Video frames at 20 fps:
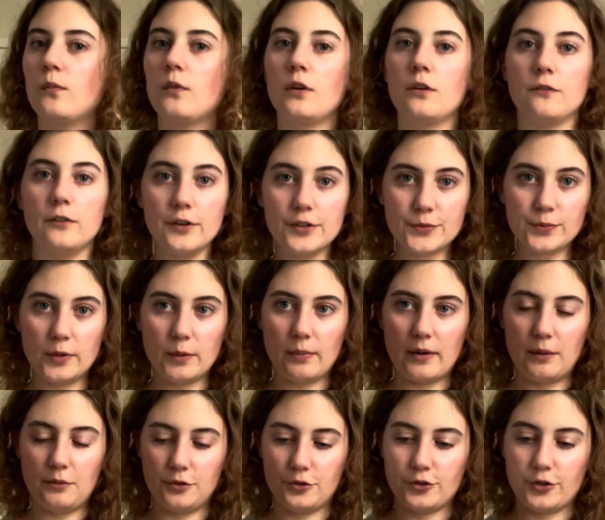first whip
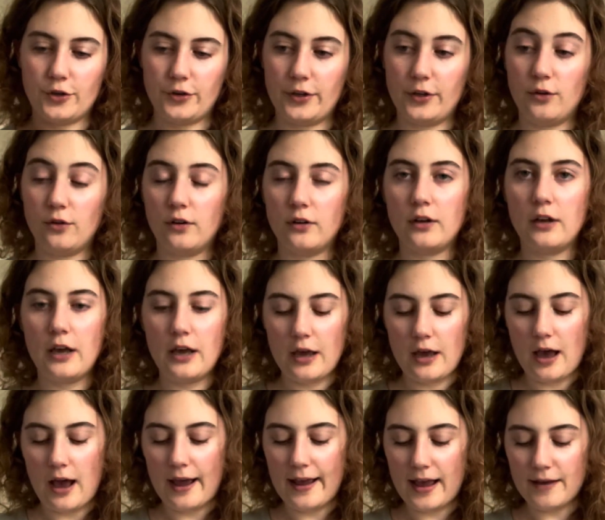I will show you.
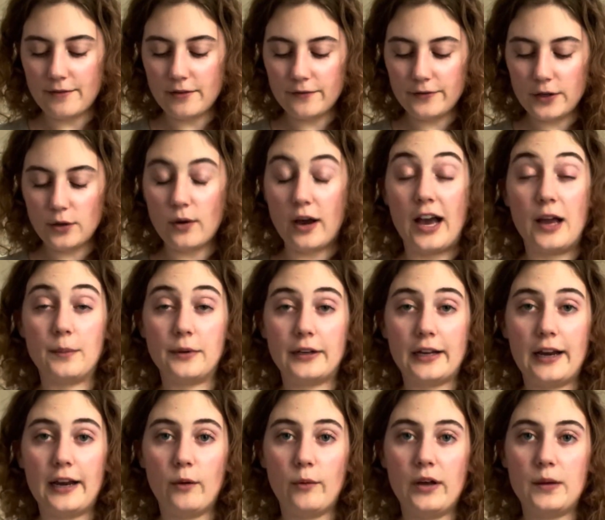I have a few
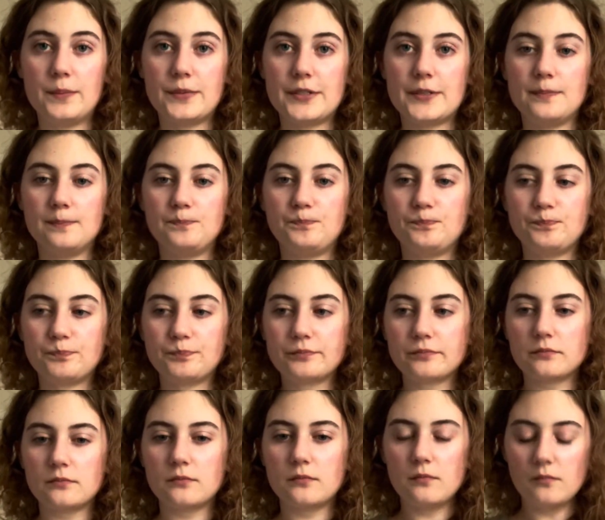hibernating whips.
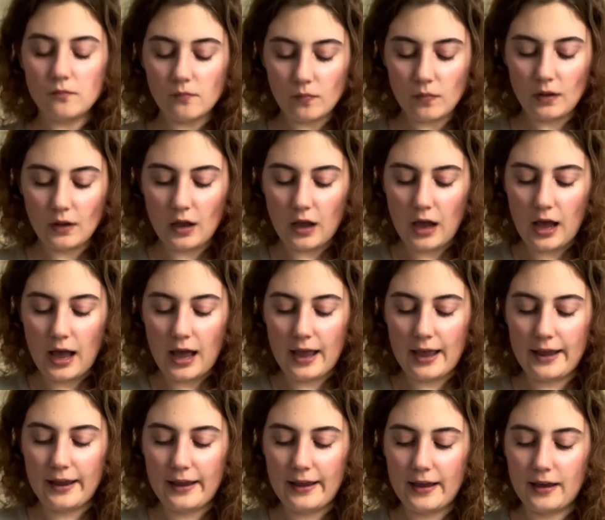
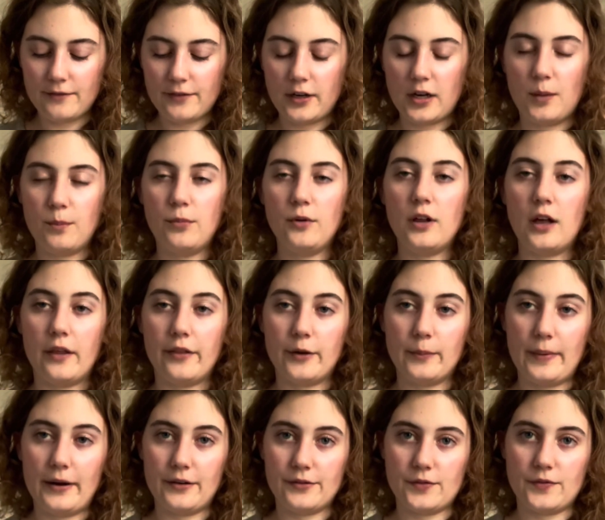I have a couple
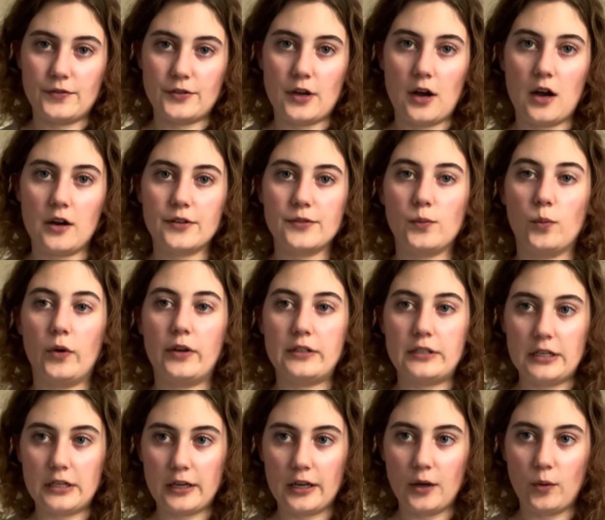other pairs of socks, one
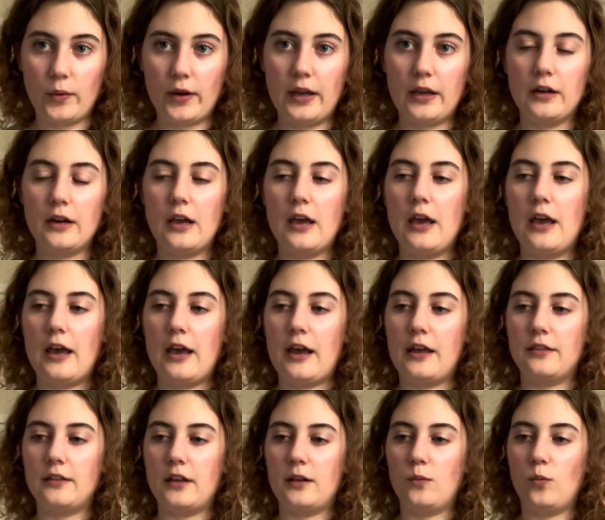DK weight,
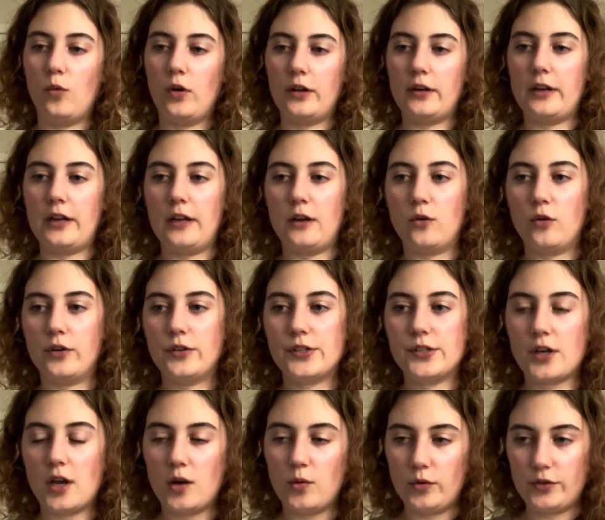and then one acorn
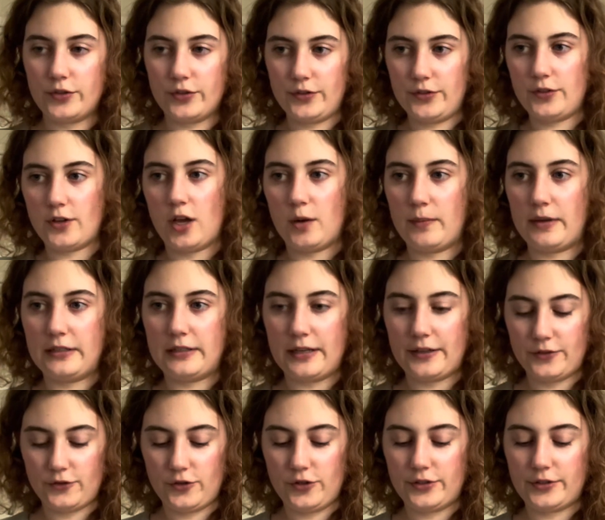sock, which is on my
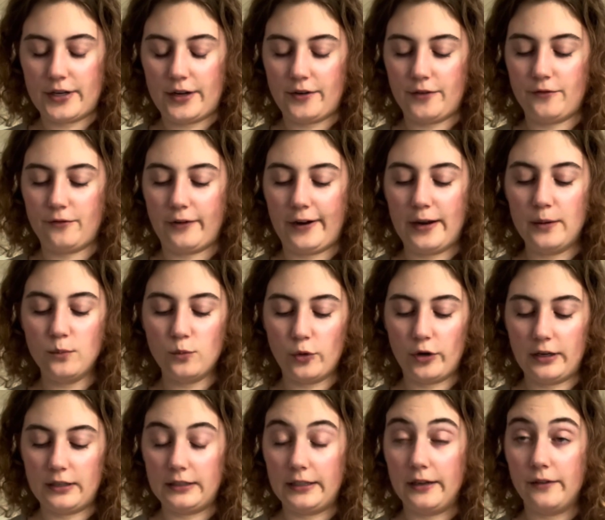desk just out of frame
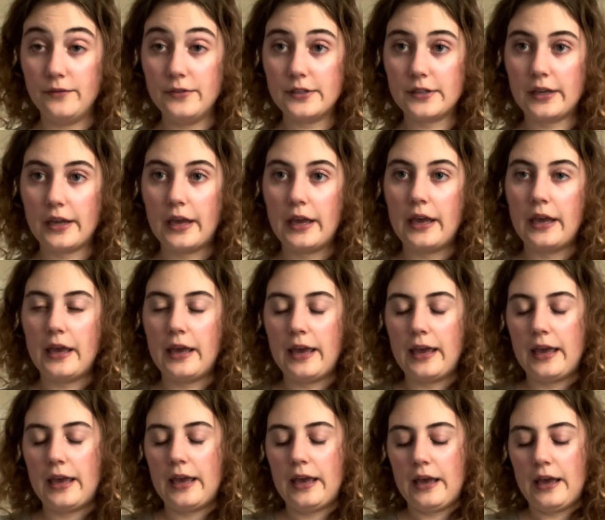where it lives.
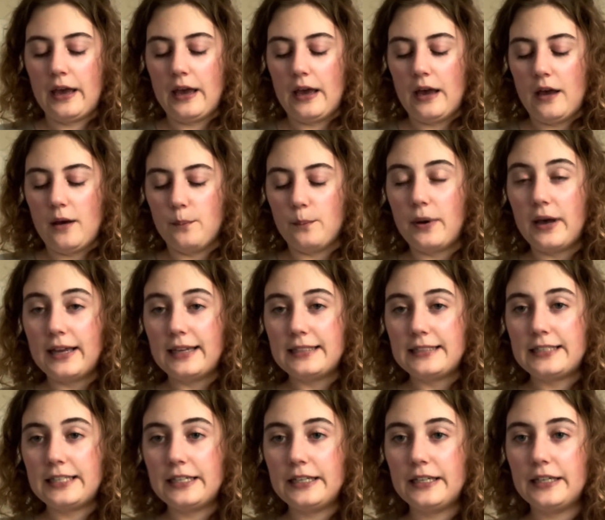But